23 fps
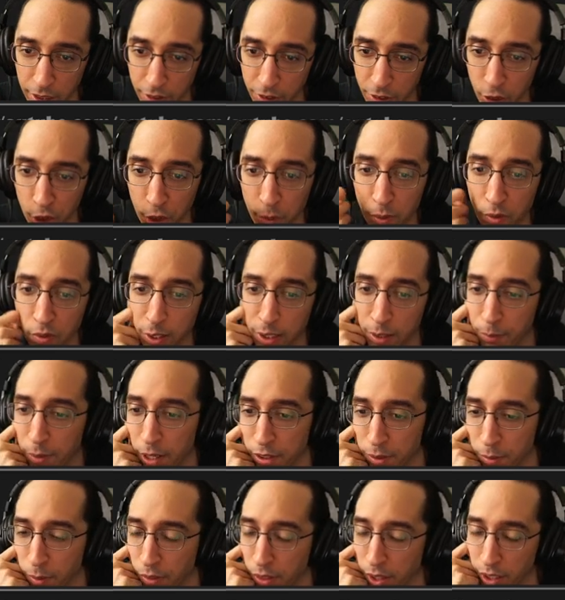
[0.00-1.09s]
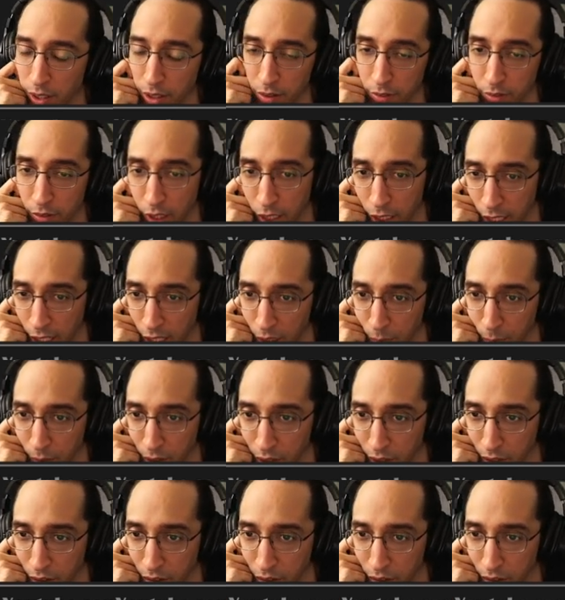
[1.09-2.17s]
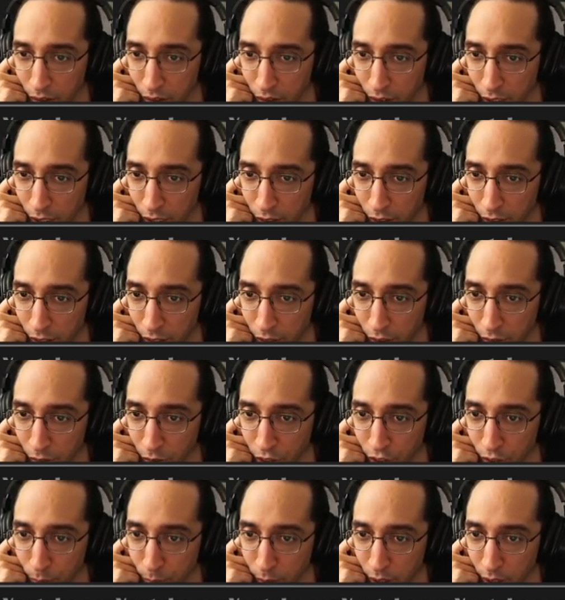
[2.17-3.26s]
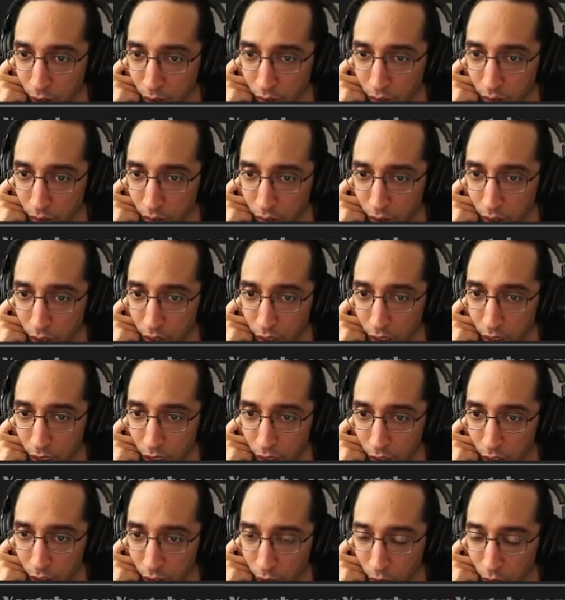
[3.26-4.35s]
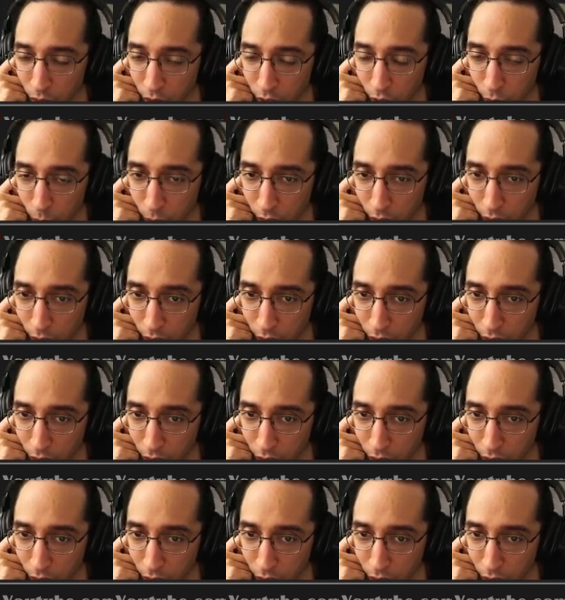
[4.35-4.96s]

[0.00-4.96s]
is the only move that I can possibly think of right now because he did a three space that goes nowhere.